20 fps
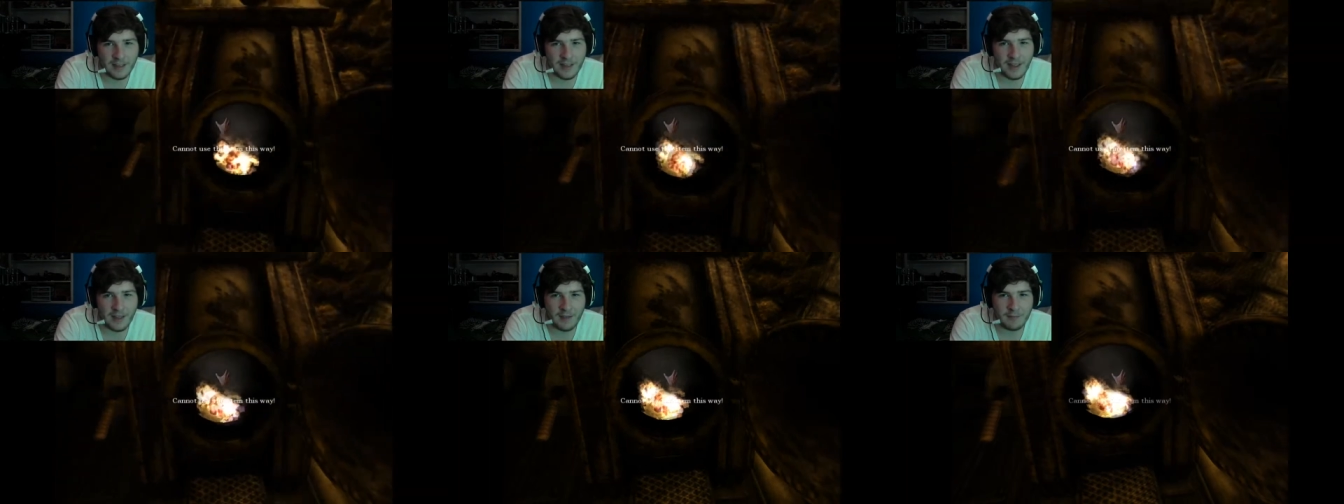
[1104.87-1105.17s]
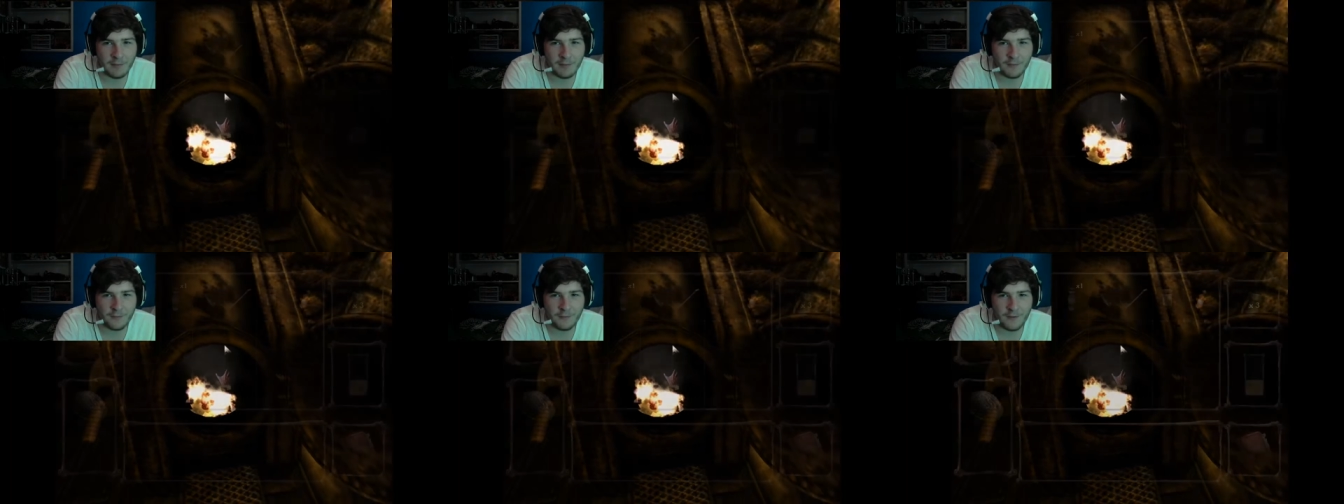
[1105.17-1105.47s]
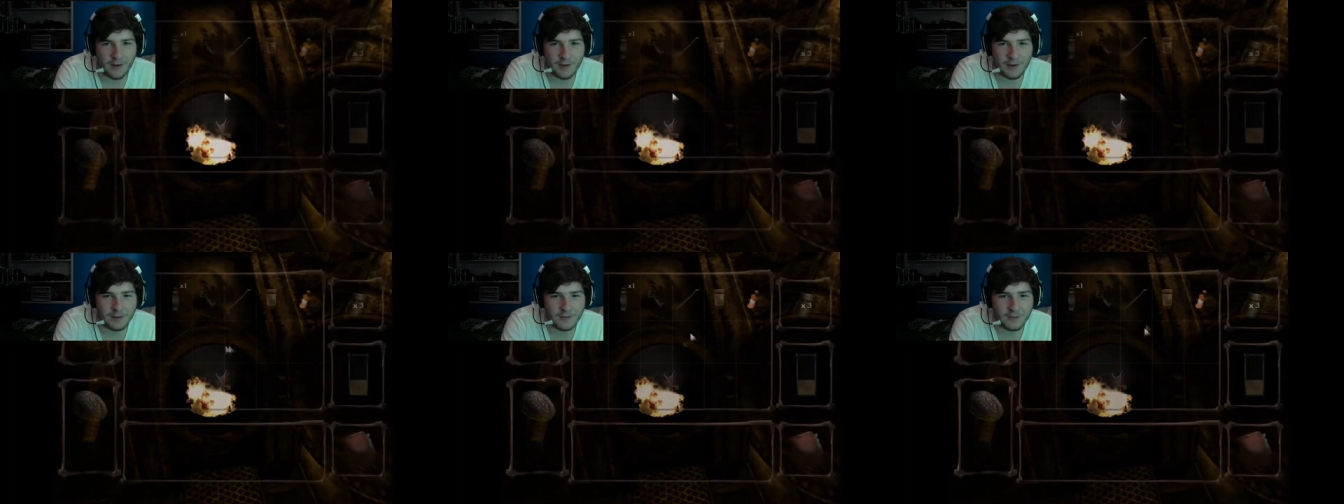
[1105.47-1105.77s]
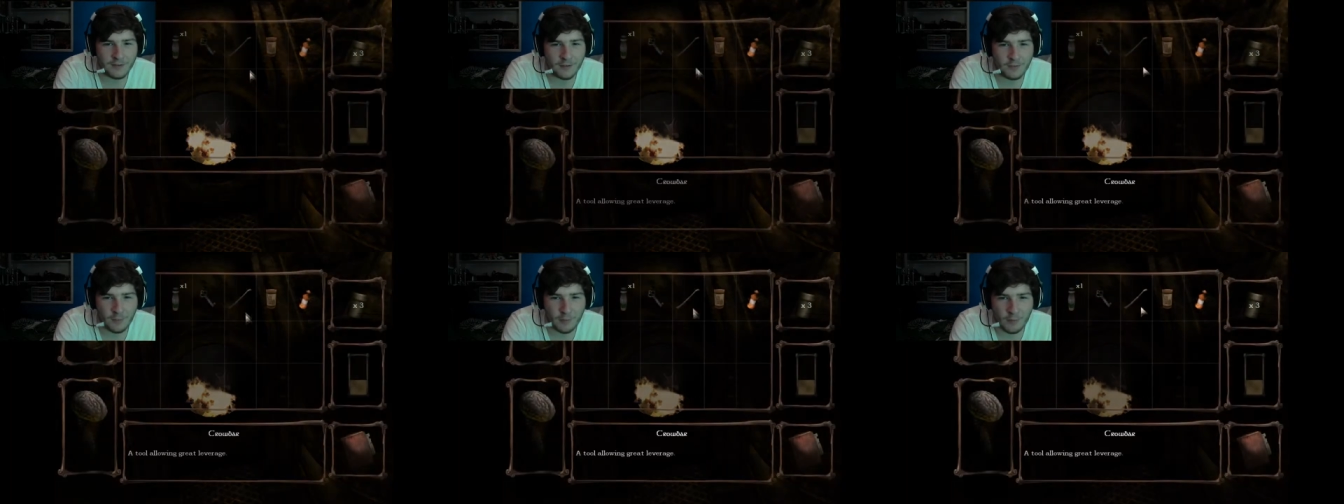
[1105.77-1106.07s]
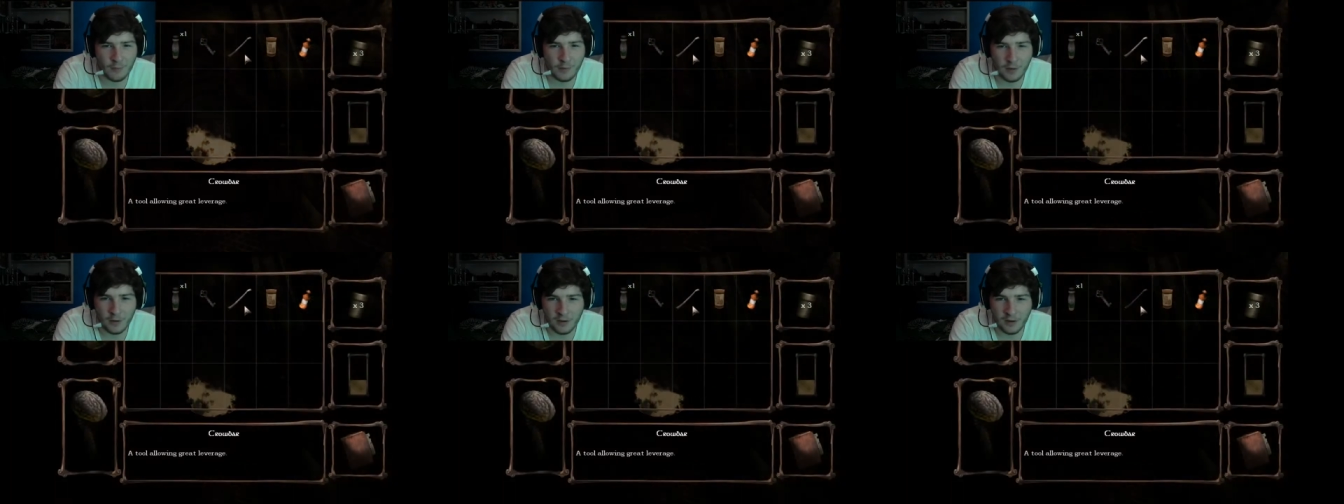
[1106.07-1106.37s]
Did they have the fire
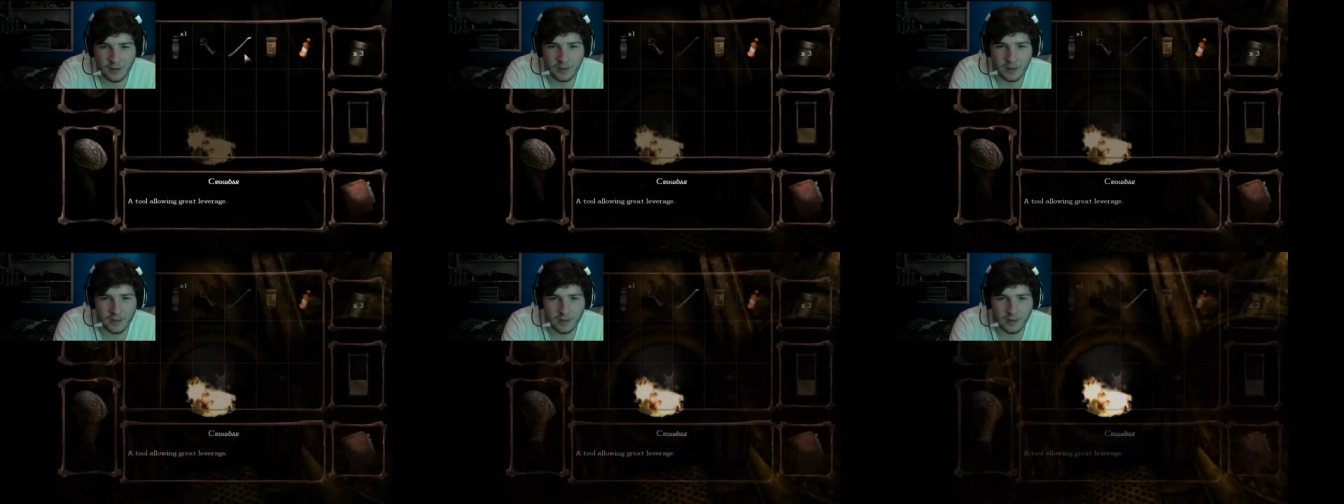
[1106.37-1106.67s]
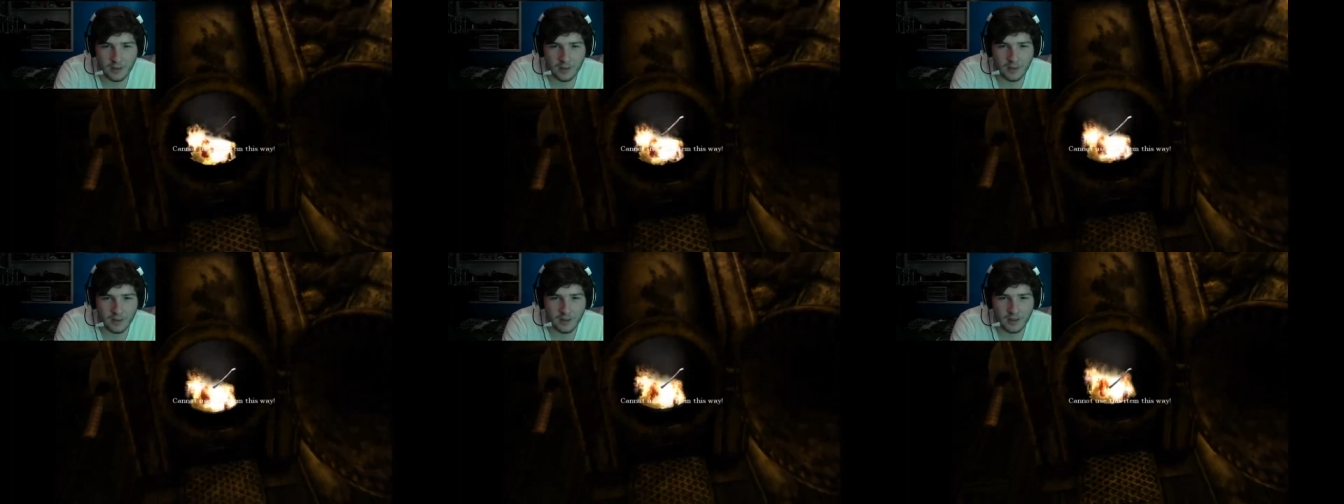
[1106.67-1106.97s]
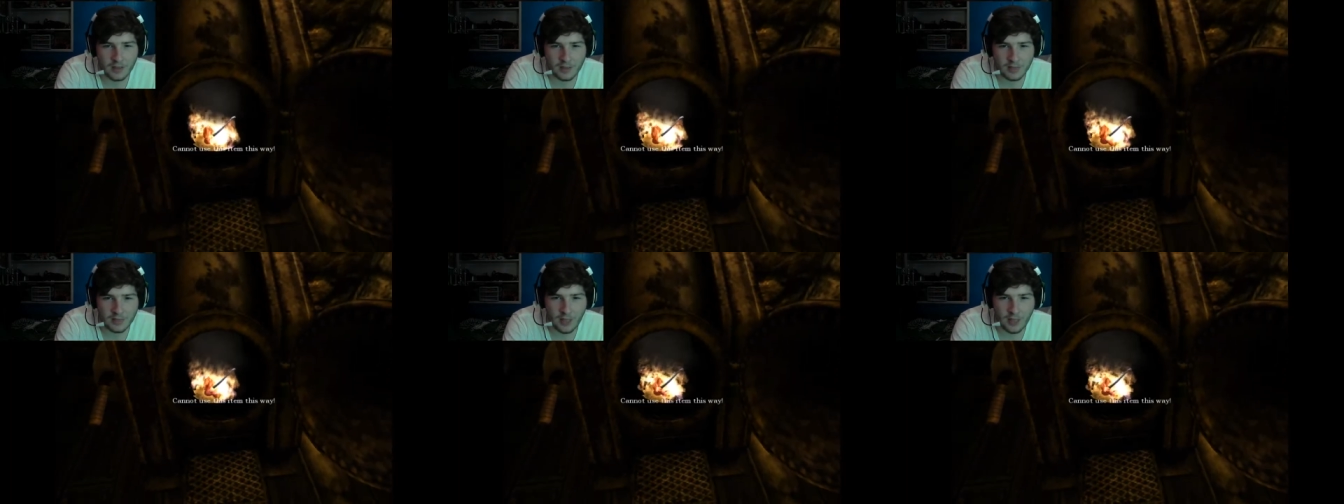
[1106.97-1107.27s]
still roaring? Yeah.